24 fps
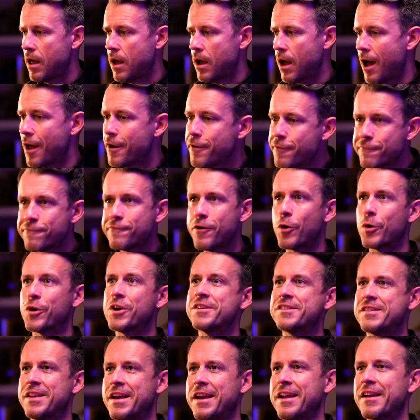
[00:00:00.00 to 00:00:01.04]

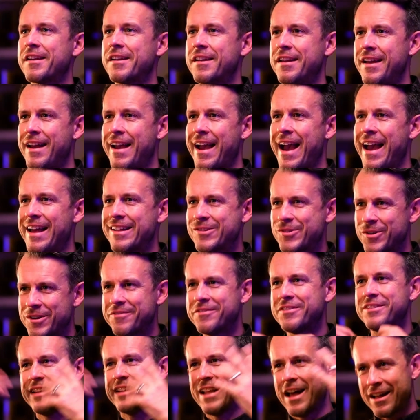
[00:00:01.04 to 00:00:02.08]
unfocusing and sort of
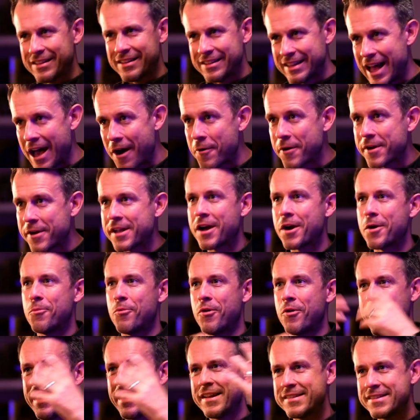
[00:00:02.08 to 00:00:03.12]
allowing our
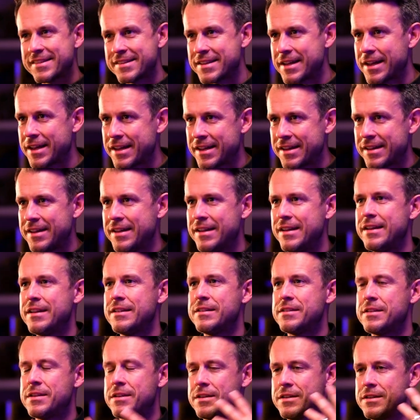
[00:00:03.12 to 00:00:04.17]
brains to
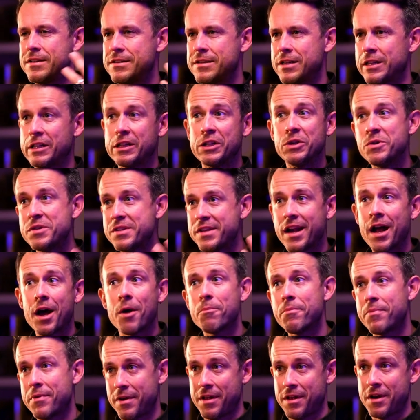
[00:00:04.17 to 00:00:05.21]
loosen
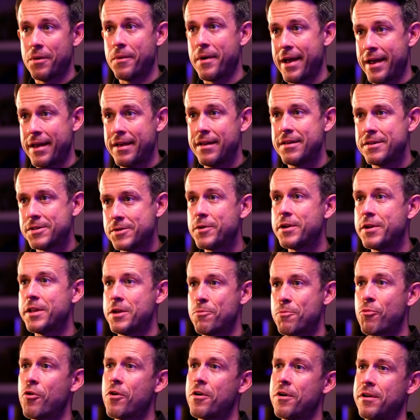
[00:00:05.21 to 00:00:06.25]
up in a way is really
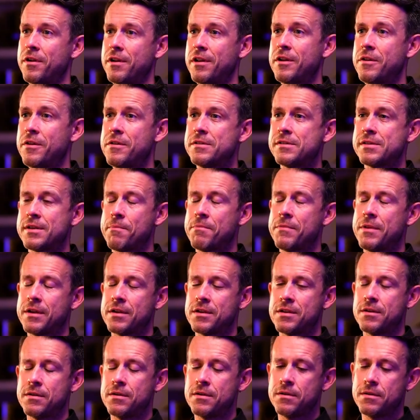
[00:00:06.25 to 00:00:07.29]
important.
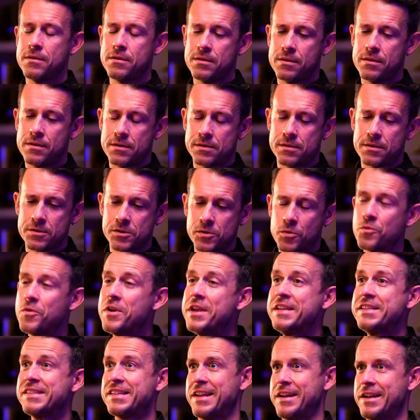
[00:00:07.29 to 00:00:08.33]
There's a
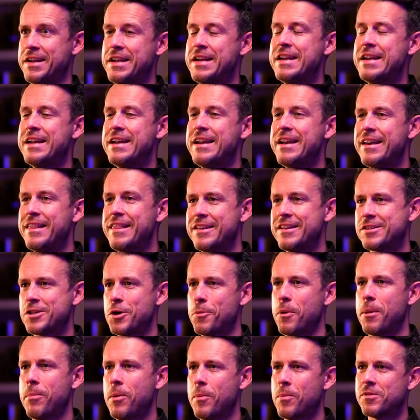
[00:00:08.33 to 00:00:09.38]
reason that so
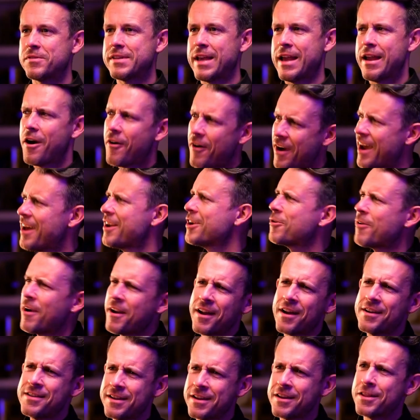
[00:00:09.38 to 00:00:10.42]
many people say, oh, I had a
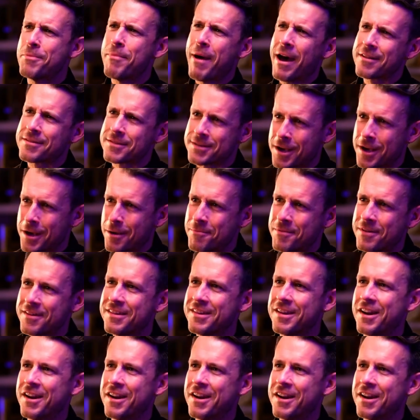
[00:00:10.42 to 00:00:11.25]
great idea in the bathtub,